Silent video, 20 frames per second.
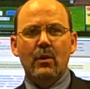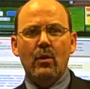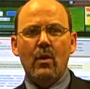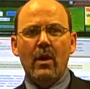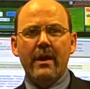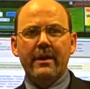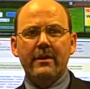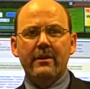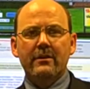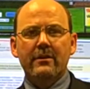
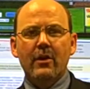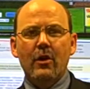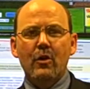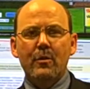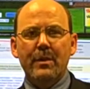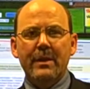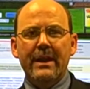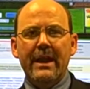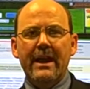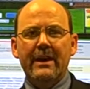Weichert
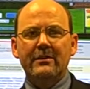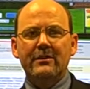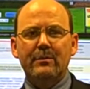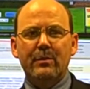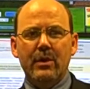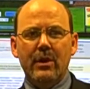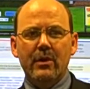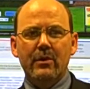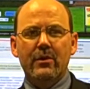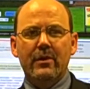Open House
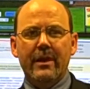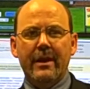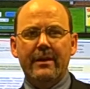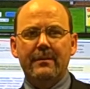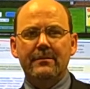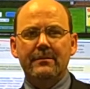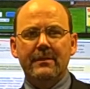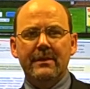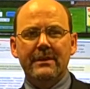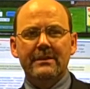program